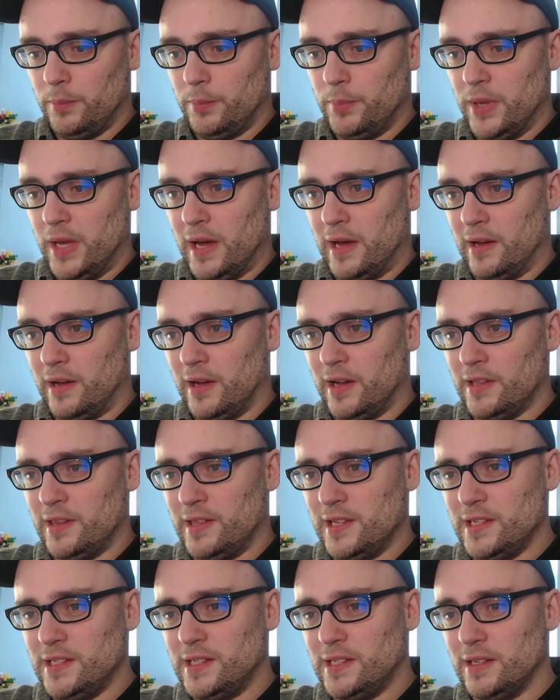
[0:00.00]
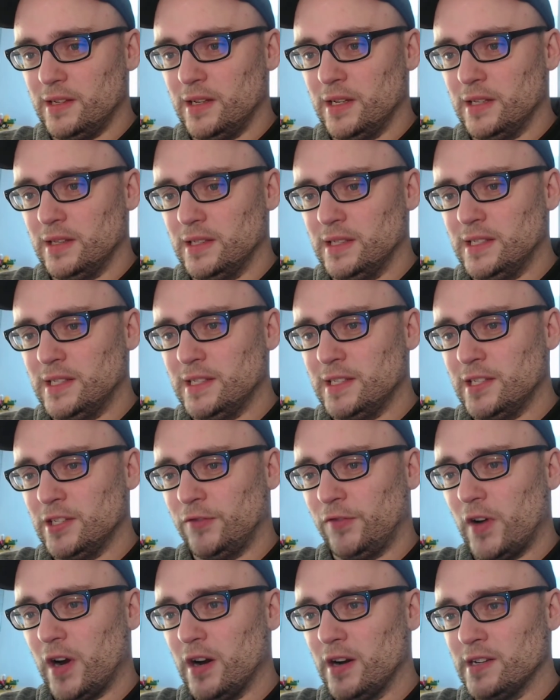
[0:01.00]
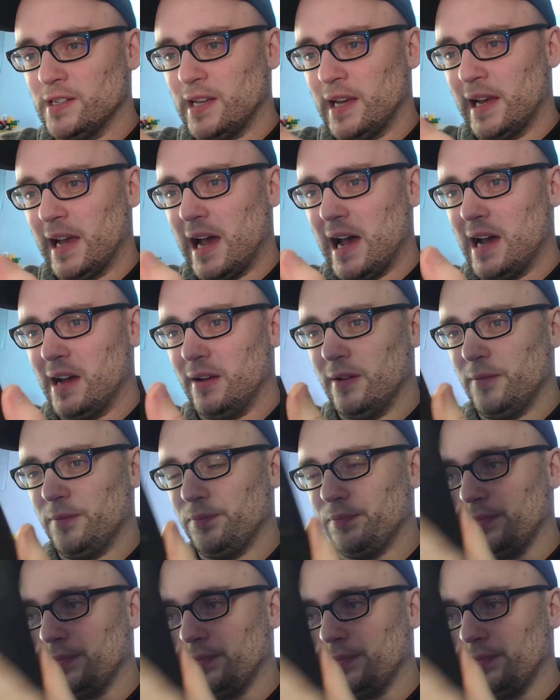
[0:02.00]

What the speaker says: But yeah, this is as far as I got.